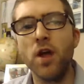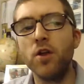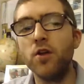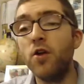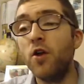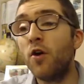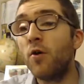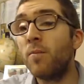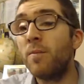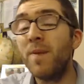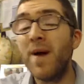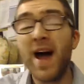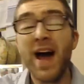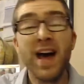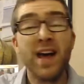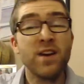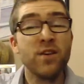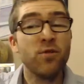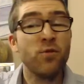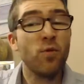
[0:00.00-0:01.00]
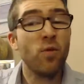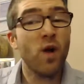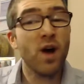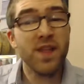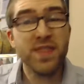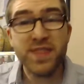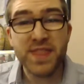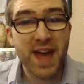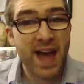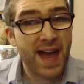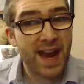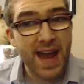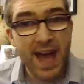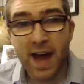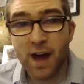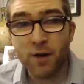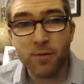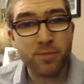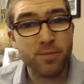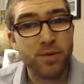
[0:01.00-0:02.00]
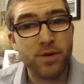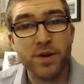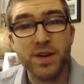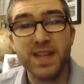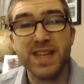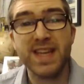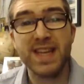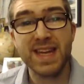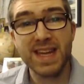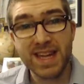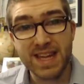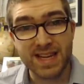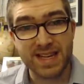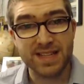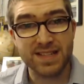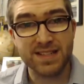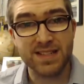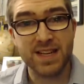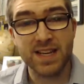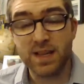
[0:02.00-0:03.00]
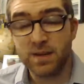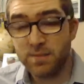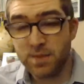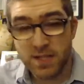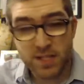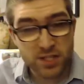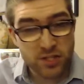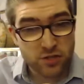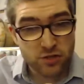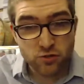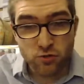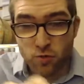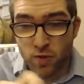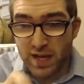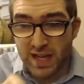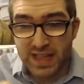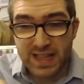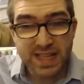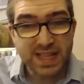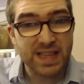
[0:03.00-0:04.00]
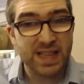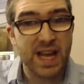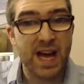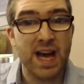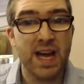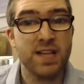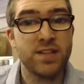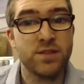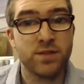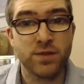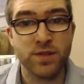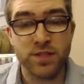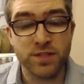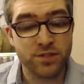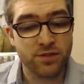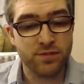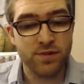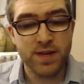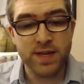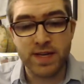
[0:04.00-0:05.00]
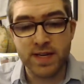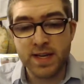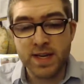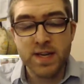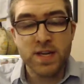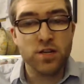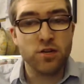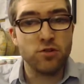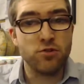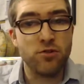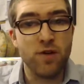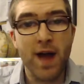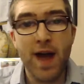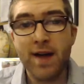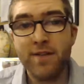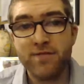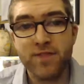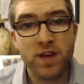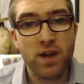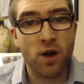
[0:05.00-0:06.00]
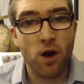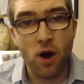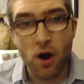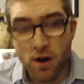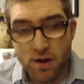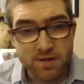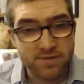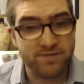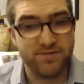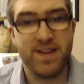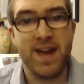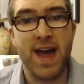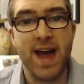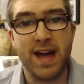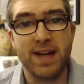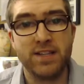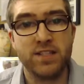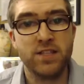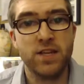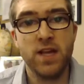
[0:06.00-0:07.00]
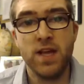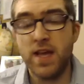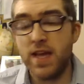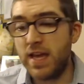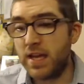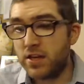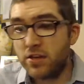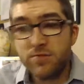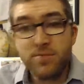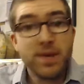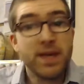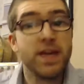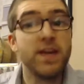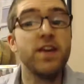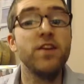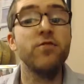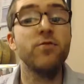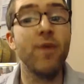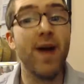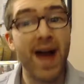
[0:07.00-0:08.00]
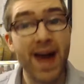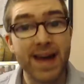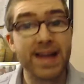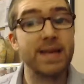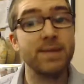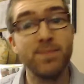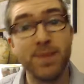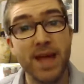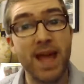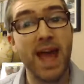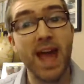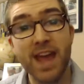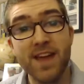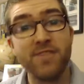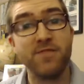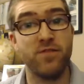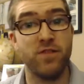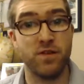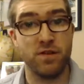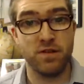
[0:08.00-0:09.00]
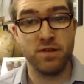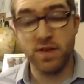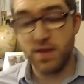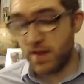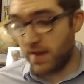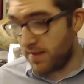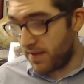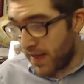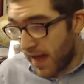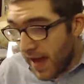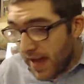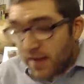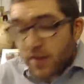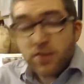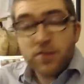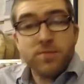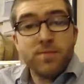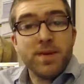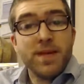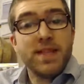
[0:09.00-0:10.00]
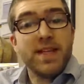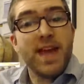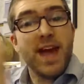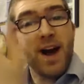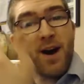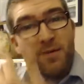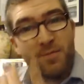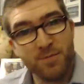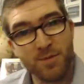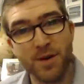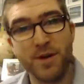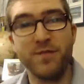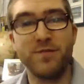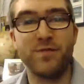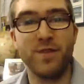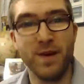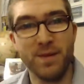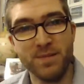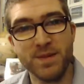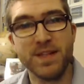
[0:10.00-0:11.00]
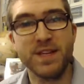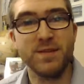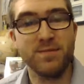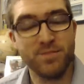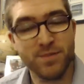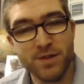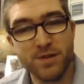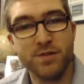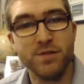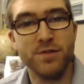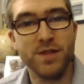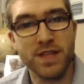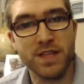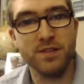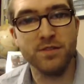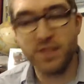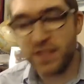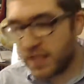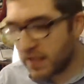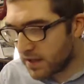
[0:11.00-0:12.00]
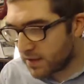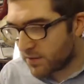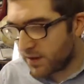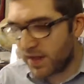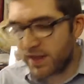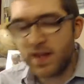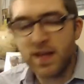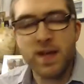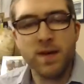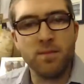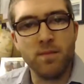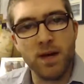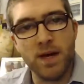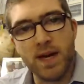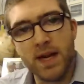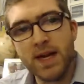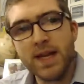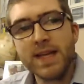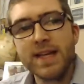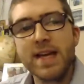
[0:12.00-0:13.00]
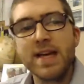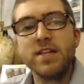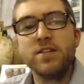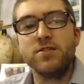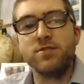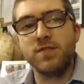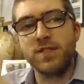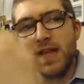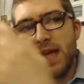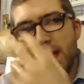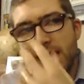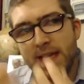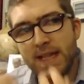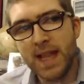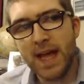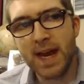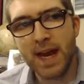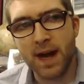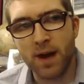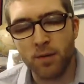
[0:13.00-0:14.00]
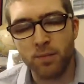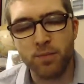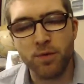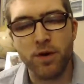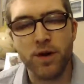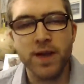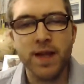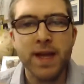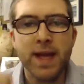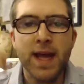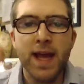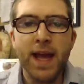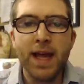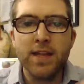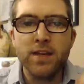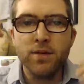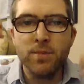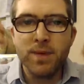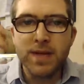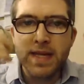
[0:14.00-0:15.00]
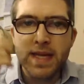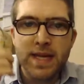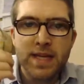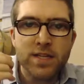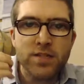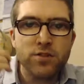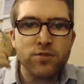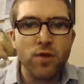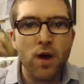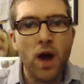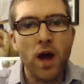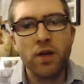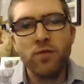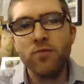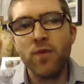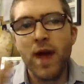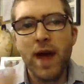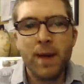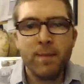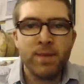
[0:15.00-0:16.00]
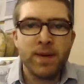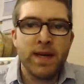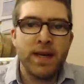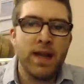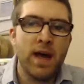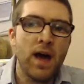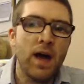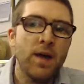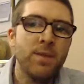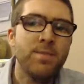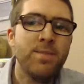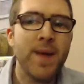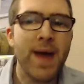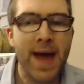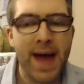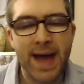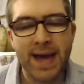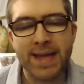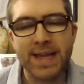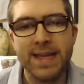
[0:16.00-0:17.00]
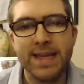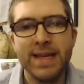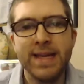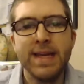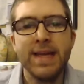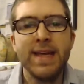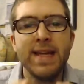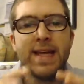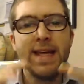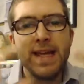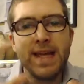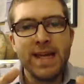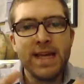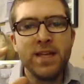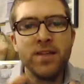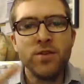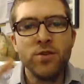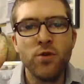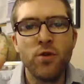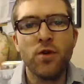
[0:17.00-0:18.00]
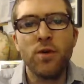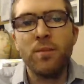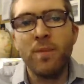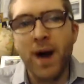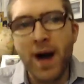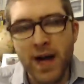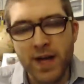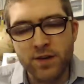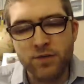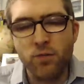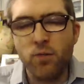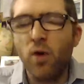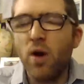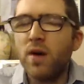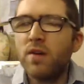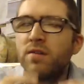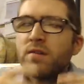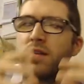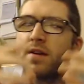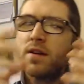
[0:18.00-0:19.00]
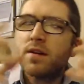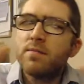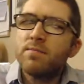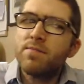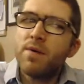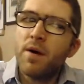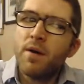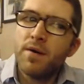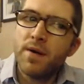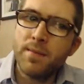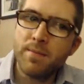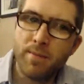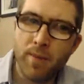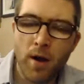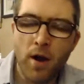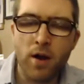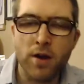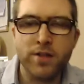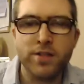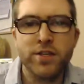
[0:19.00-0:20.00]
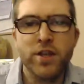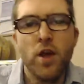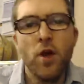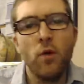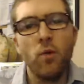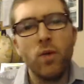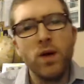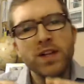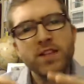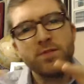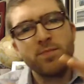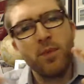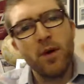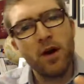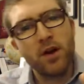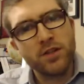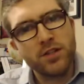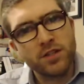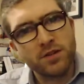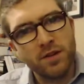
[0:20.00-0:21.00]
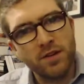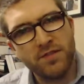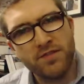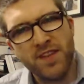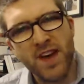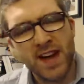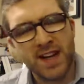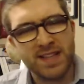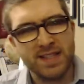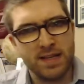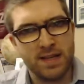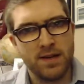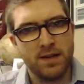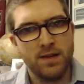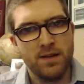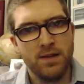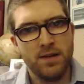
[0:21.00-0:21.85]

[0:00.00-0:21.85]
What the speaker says: no matter what that output is. It could be squiggly lines on the screen, graphic artifacts. It could be erratic behavior. That could be the output from the computer that you're dealing with. But in any case, you're taking that output and you're beginning to unwrap it and unpack it in your mind. What are the component parts? Which parts are affected?